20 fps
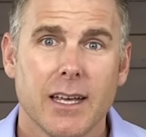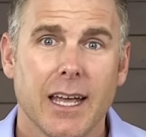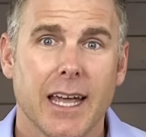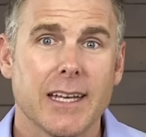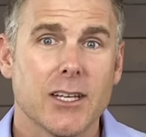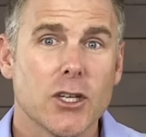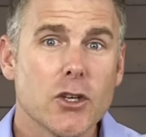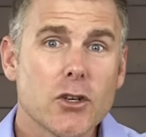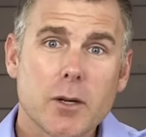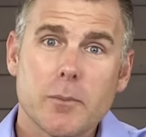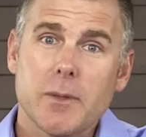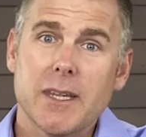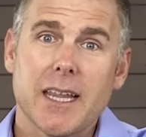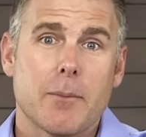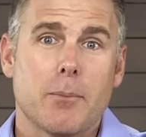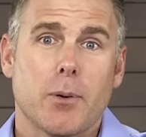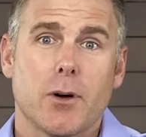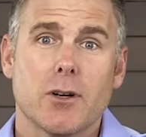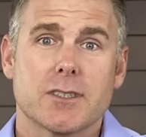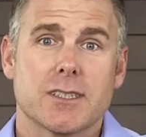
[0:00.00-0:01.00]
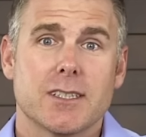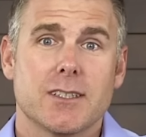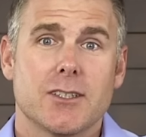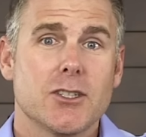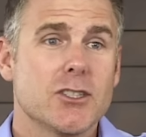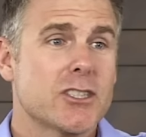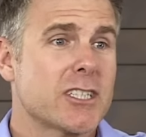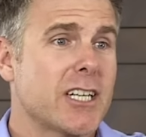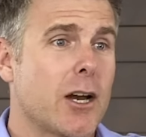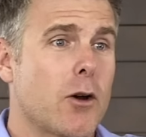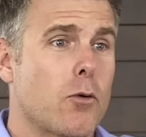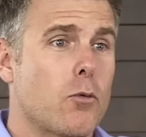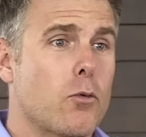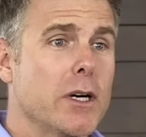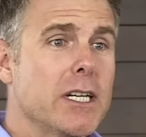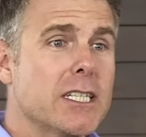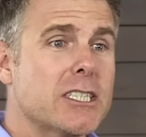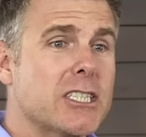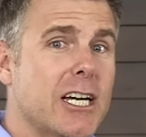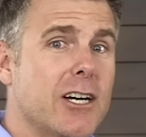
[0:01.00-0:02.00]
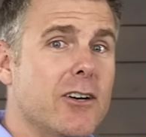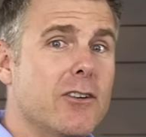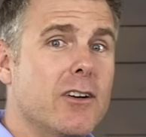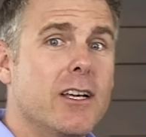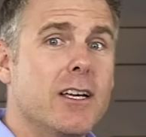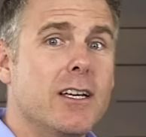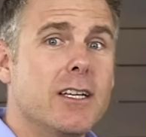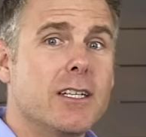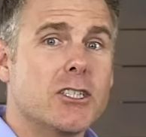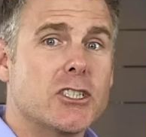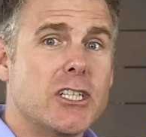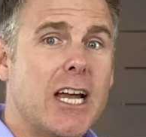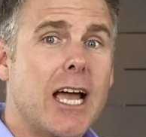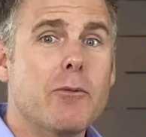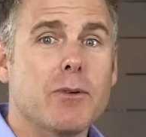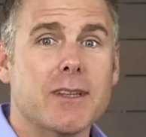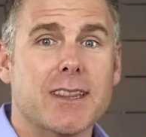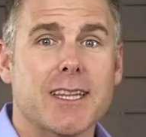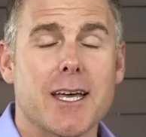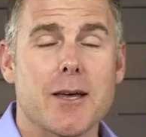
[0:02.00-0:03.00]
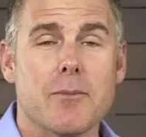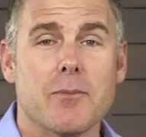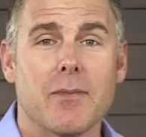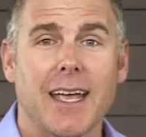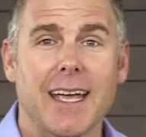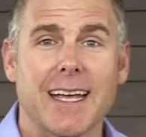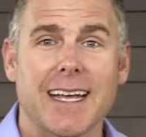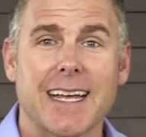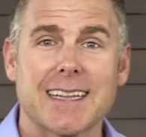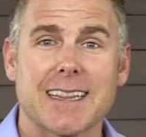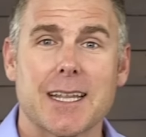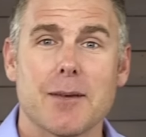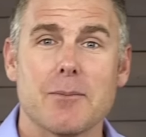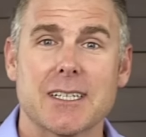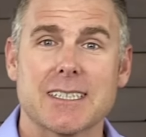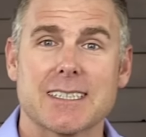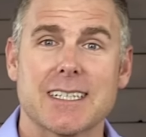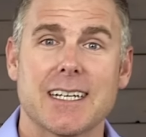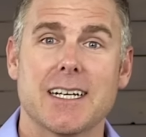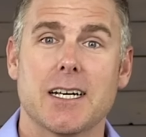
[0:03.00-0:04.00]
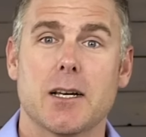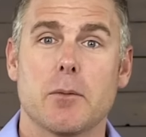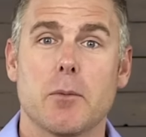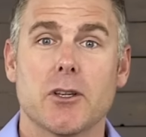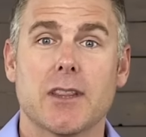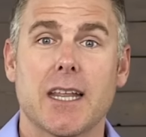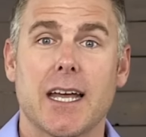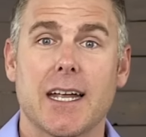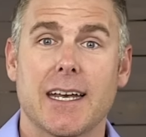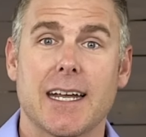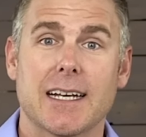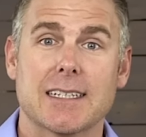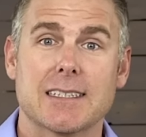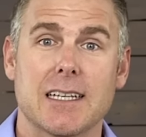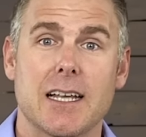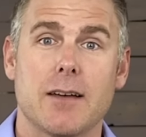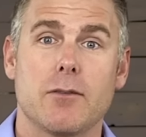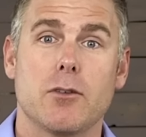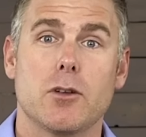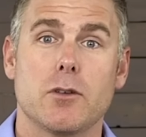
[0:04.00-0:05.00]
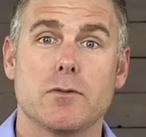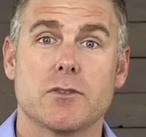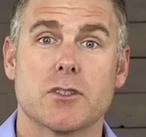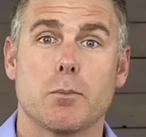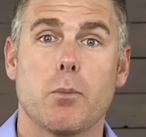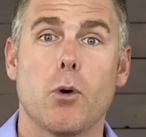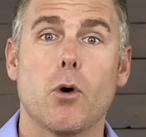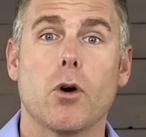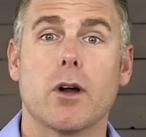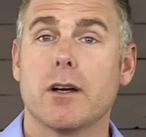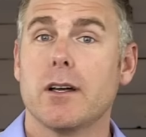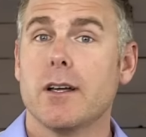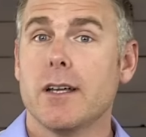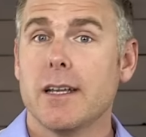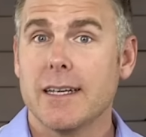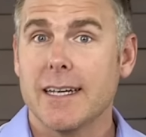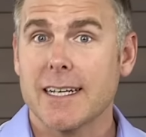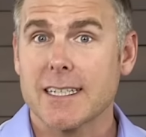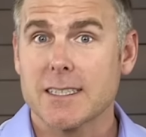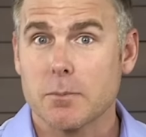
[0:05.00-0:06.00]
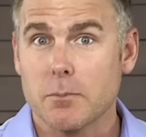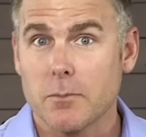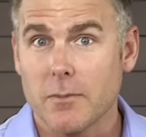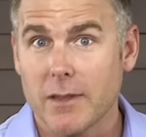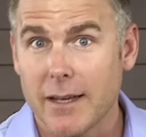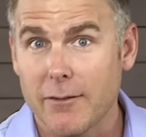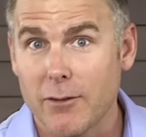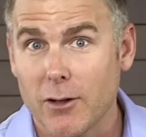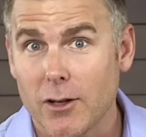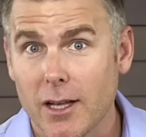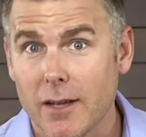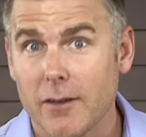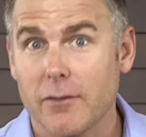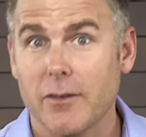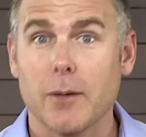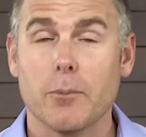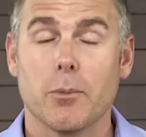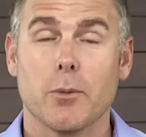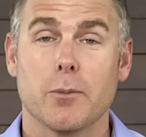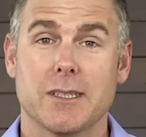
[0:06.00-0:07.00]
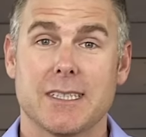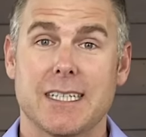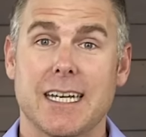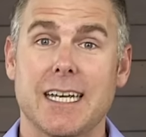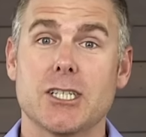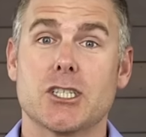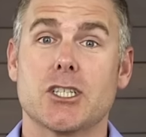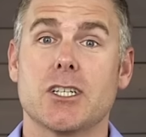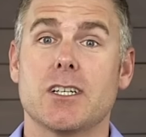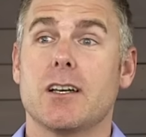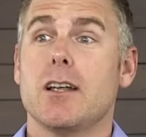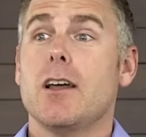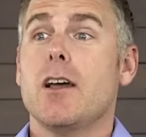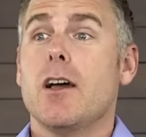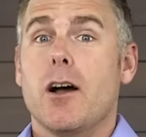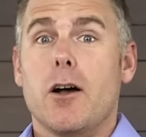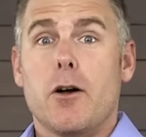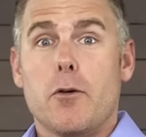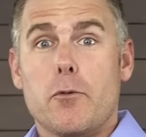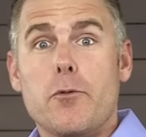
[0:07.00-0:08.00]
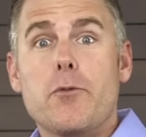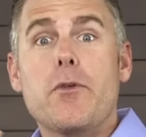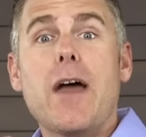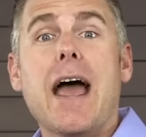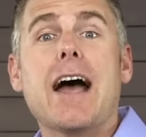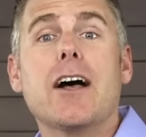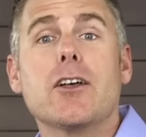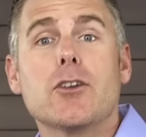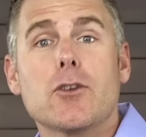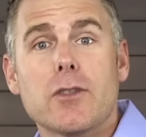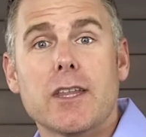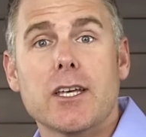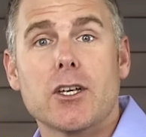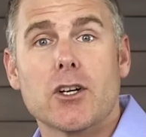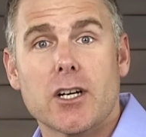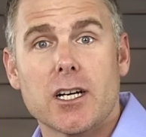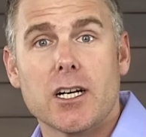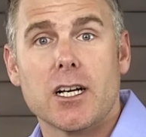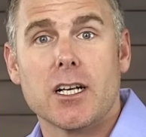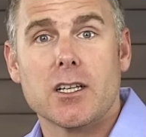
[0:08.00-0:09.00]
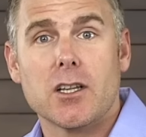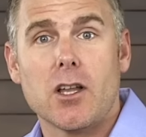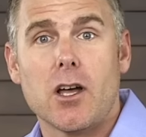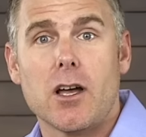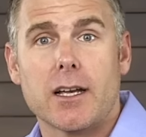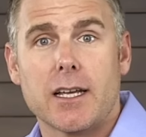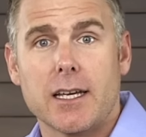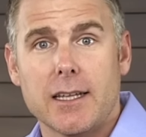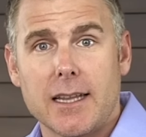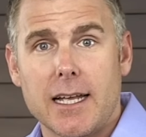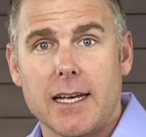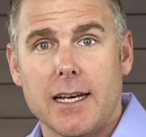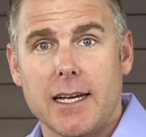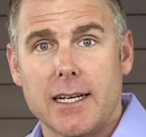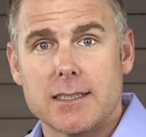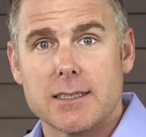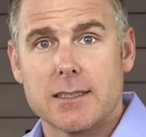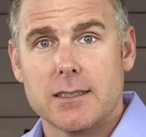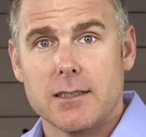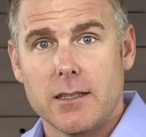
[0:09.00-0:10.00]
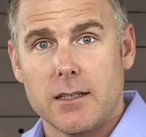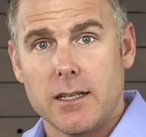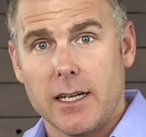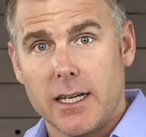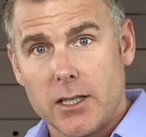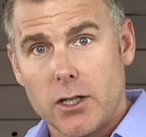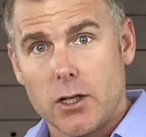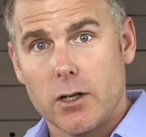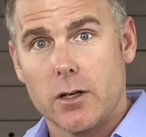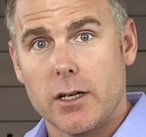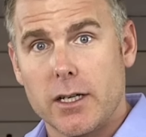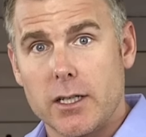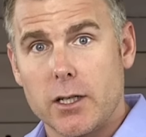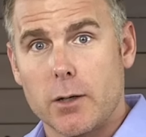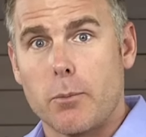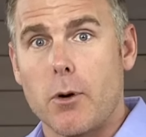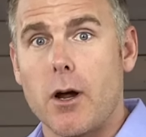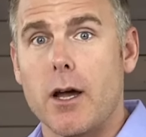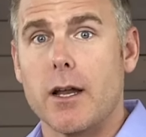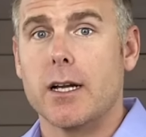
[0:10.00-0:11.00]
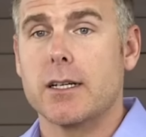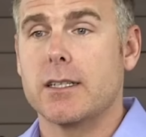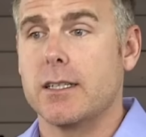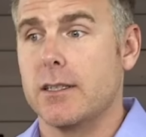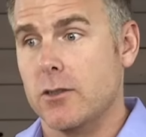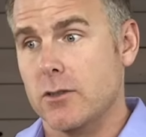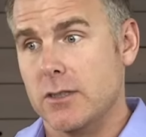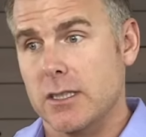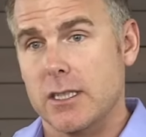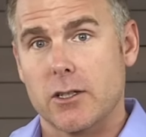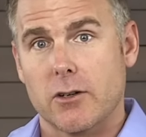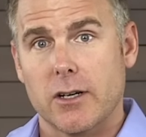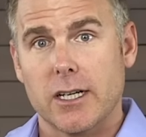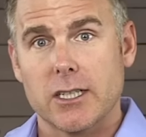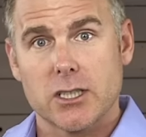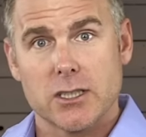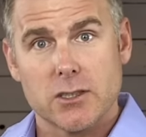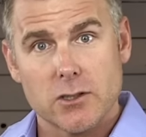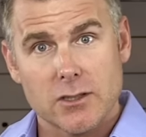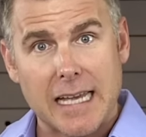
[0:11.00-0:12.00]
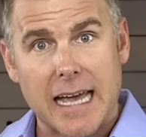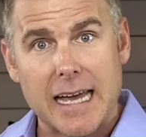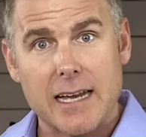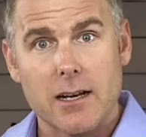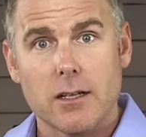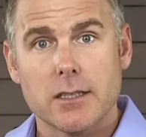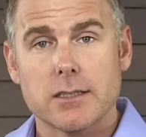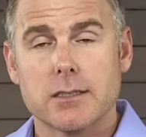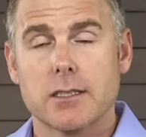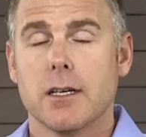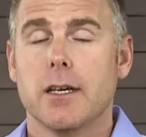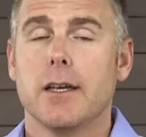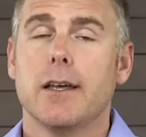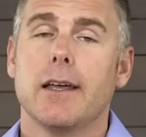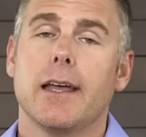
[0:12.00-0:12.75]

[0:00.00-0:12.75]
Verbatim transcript: And you could be that person. You just gotta reach out, chat with them, and get them excited about that next level of support, next level of implementation, of value that you're gonna unlock in that next, in your product, and those integrations, those add-ons,